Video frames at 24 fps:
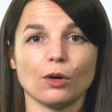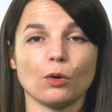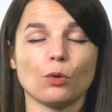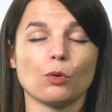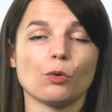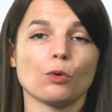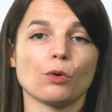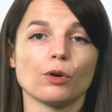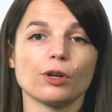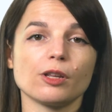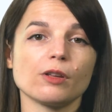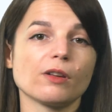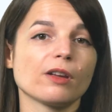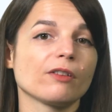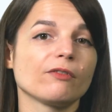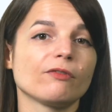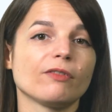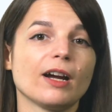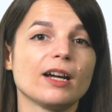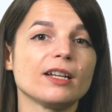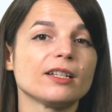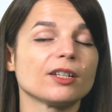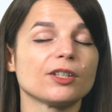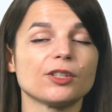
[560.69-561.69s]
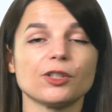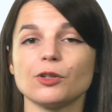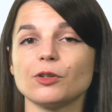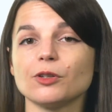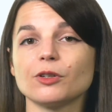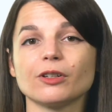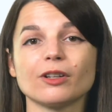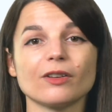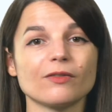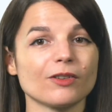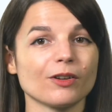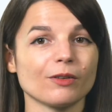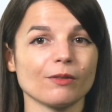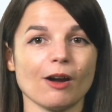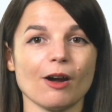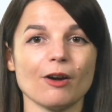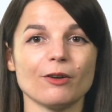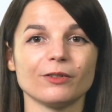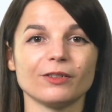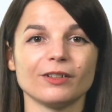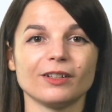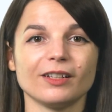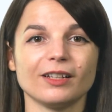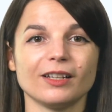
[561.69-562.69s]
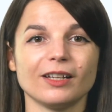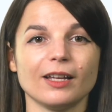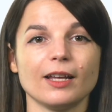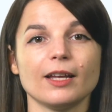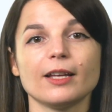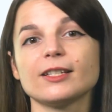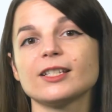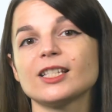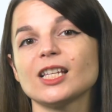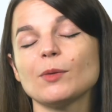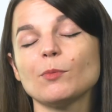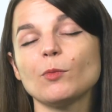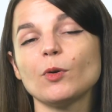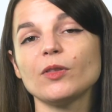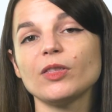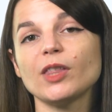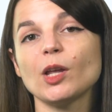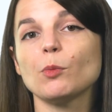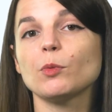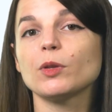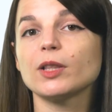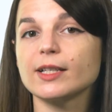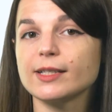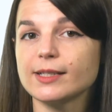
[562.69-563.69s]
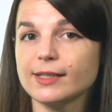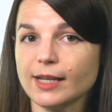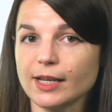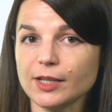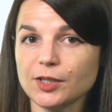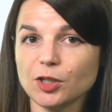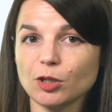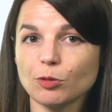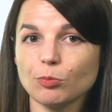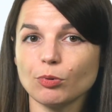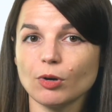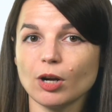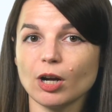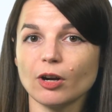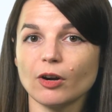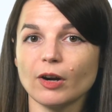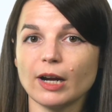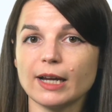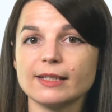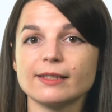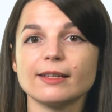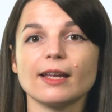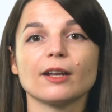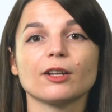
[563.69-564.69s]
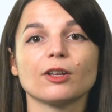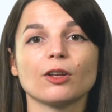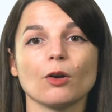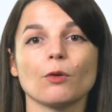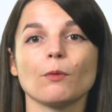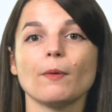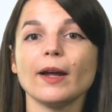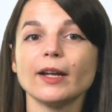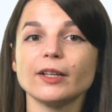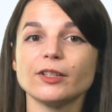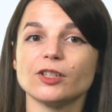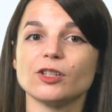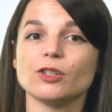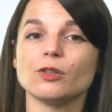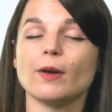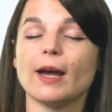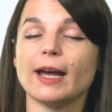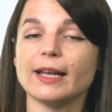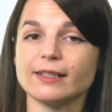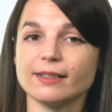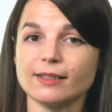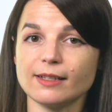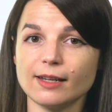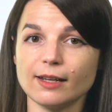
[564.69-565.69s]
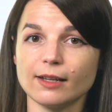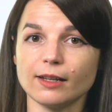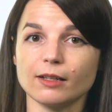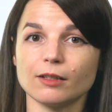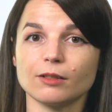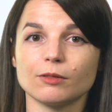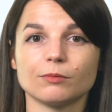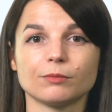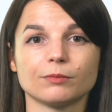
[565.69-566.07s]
Or you can find a tutor of your own, someone that will assess your progress and correct you as needed.